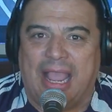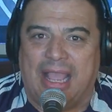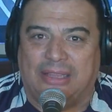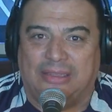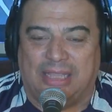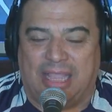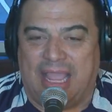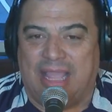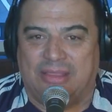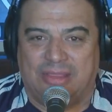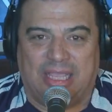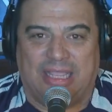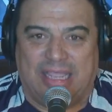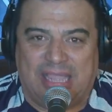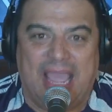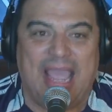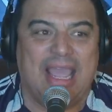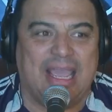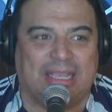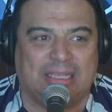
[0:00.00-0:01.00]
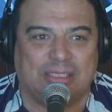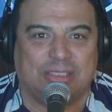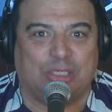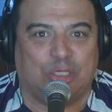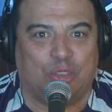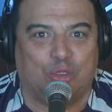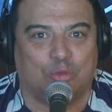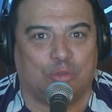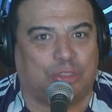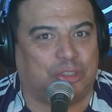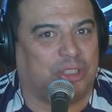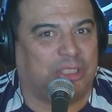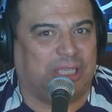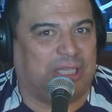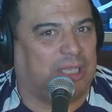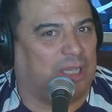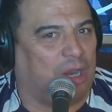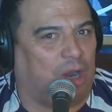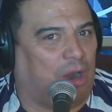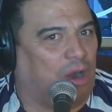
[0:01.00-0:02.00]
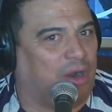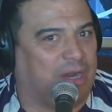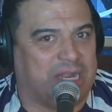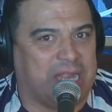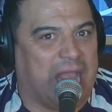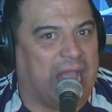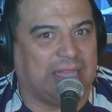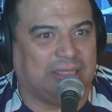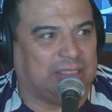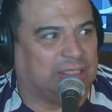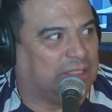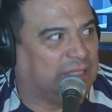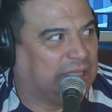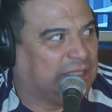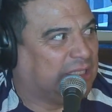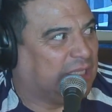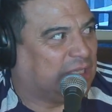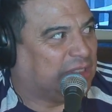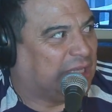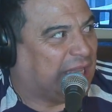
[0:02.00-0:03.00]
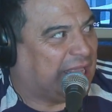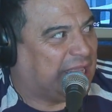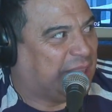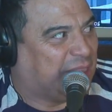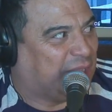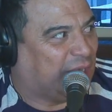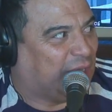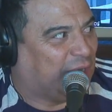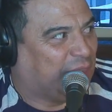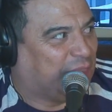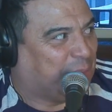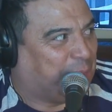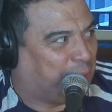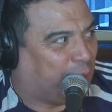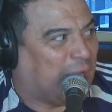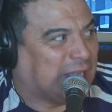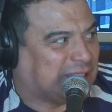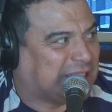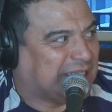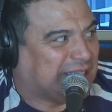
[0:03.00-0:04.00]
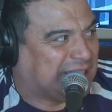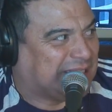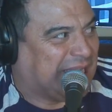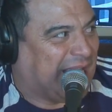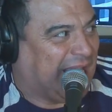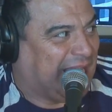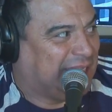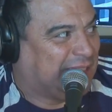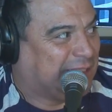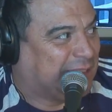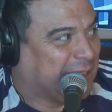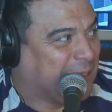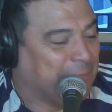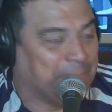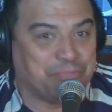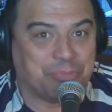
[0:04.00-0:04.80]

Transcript: And the eggs usually are not like they're the processed eggs.